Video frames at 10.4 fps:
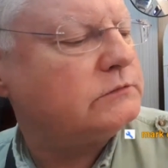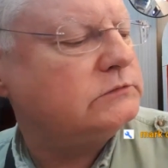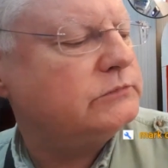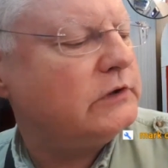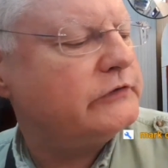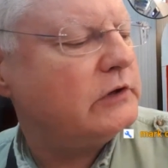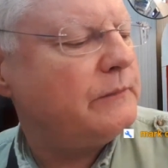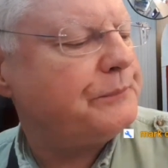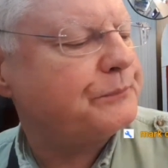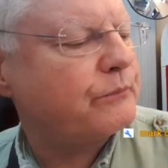But,
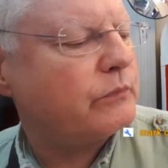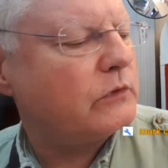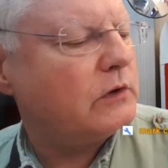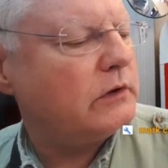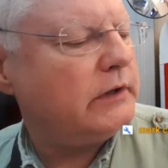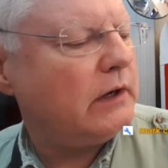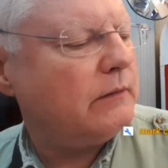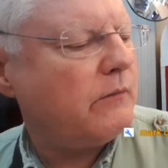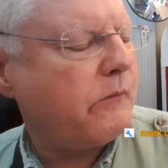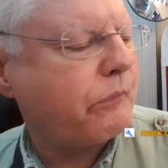yeah.
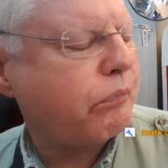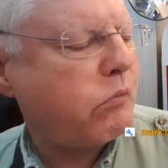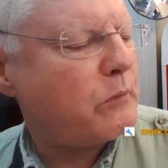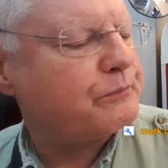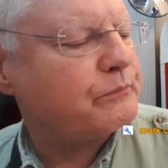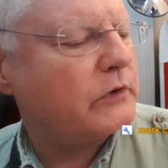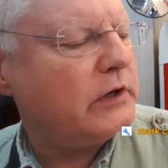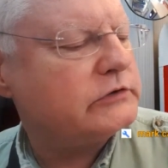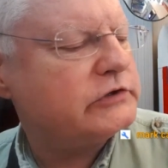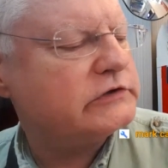
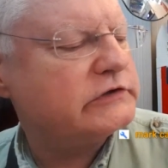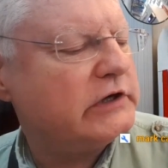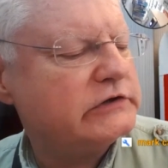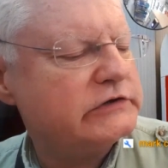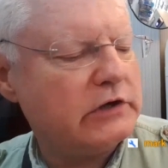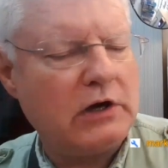It just says,